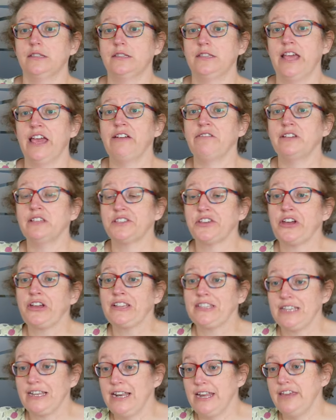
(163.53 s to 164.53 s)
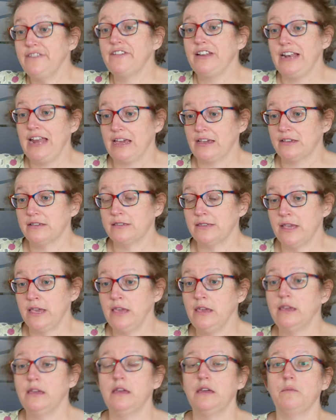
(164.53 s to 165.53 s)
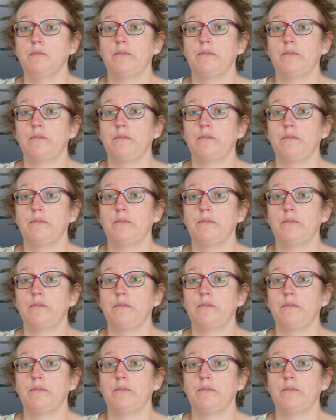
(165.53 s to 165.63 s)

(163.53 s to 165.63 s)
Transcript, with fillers: DARE is going to leave a legacy,